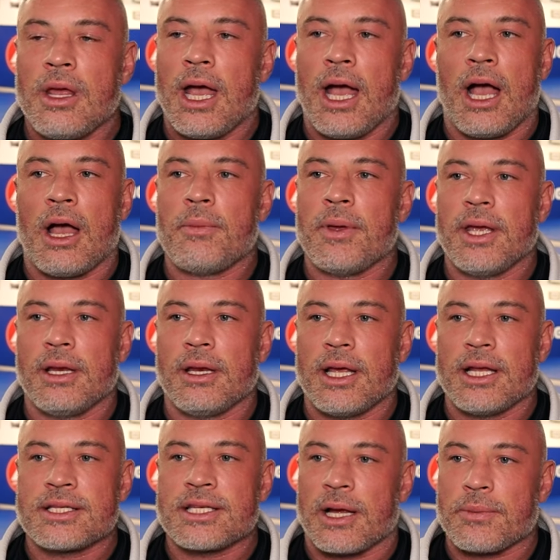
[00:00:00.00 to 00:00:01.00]
yeah, I mean,
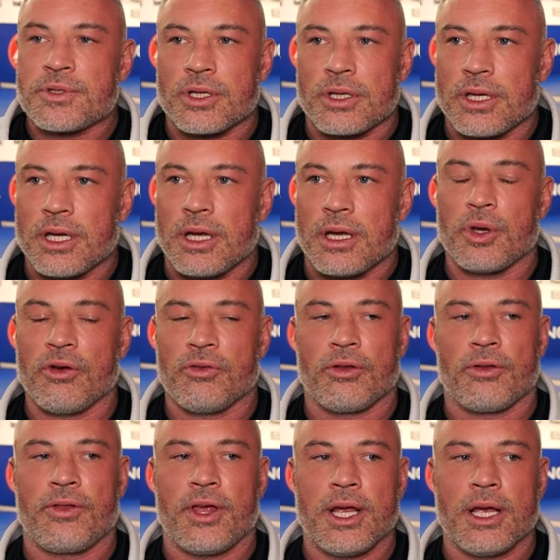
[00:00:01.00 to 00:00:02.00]
it's absolutely a
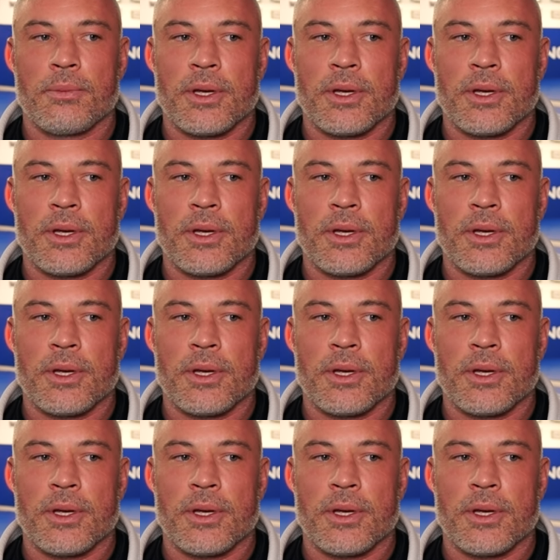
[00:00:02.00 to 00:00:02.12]
beautiful thing,